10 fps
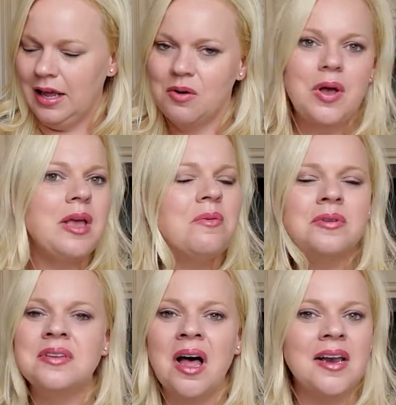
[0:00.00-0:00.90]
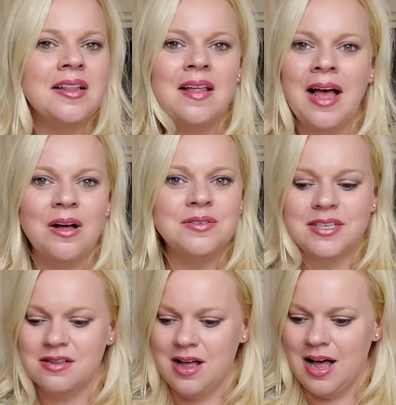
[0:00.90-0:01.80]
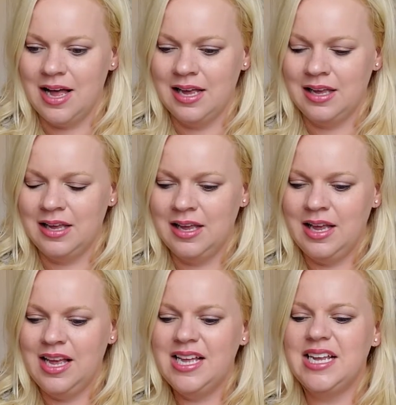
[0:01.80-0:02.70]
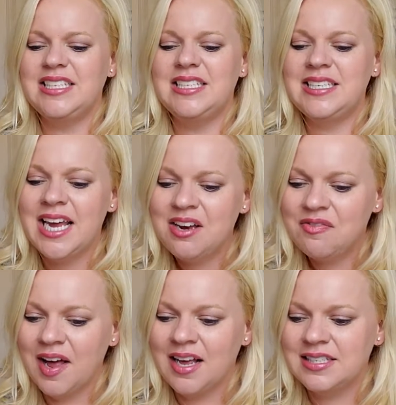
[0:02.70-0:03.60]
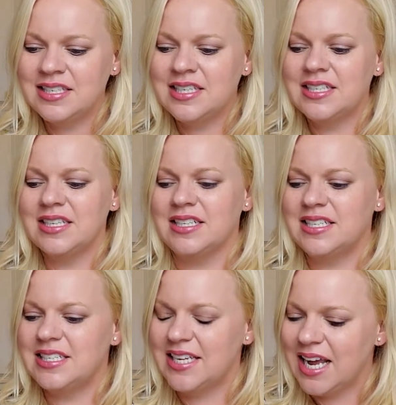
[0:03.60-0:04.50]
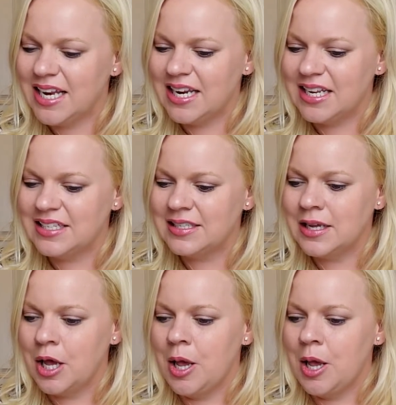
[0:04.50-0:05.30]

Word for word: he will not allow to lie. His steadfastness and steadiness.